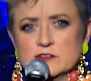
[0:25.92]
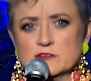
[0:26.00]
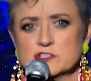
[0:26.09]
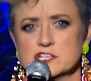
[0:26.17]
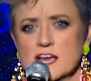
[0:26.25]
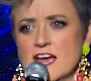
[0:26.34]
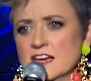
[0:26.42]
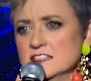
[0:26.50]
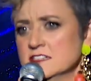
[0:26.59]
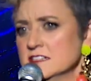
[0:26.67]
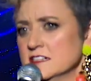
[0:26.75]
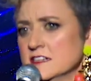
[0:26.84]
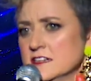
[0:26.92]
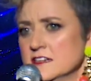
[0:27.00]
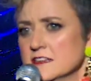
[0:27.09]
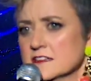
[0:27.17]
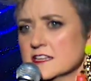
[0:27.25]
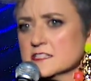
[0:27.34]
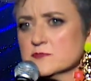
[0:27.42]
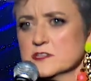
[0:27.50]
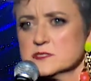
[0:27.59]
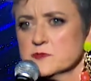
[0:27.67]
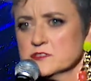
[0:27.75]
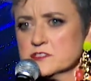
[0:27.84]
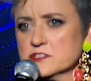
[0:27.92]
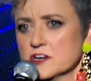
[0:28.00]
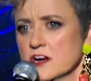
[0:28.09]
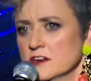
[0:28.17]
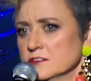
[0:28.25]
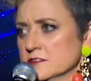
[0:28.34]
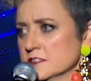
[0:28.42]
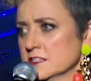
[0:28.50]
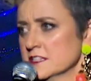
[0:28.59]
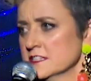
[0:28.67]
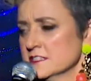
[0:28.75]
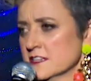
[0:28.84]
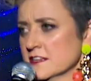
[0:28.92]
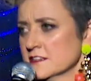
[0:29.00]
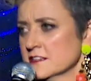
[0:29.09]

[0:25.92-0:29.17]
called Chad, that's my sponsor child. So.